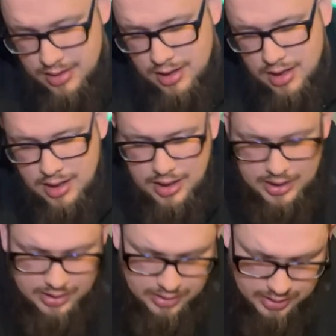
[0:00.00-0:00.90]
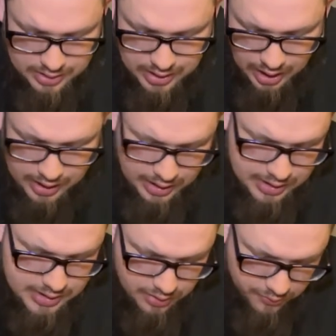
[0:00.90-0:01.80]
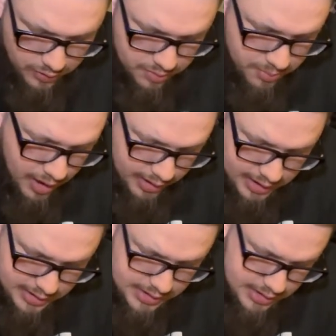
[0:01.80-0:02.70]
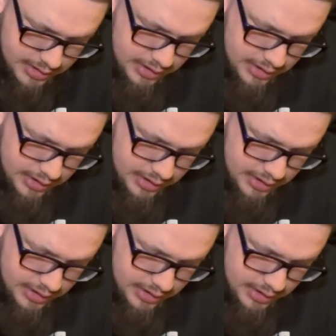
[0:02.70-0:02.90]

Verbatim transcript: Uh, in the tiniest of front pockets,